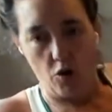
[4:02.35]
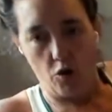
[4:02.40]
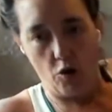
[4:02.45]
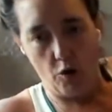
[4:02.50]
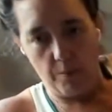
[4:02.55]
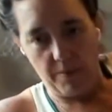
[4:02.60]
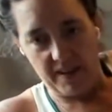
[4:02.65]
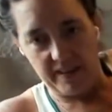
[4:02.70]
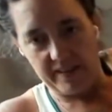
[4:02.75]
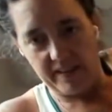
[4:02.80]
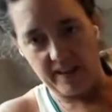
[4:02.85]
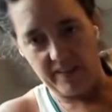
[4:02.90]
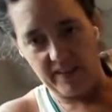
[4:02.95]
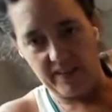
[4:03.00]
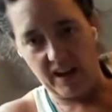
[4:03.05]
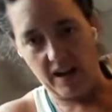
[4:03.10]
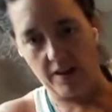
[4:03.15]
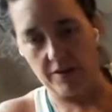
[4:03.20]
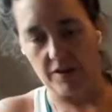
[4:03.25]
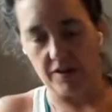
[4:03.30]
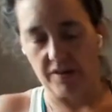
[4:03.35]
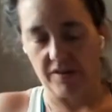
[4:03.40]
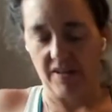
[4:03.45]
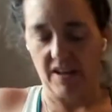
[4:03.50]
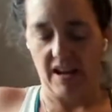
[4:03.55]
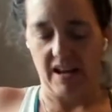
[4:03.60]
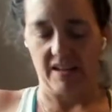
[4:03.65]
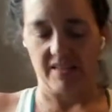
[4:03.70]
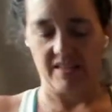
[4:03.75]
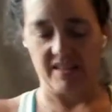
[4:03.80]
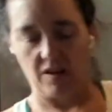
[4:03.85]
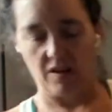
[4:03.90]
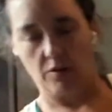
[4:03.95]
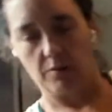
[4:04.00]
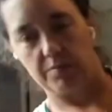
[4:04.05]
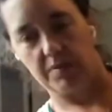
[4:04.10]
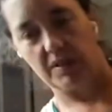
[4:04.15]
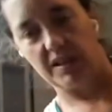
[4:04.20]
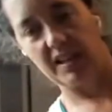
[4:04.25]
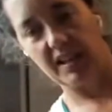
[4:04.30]
opens on the other side, the
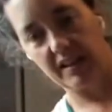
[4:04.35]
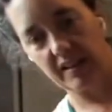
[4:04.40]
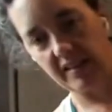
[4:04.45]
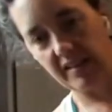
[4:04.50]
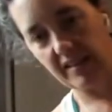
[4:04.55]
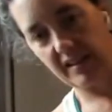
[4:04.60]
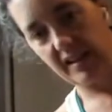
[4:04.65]
obliques,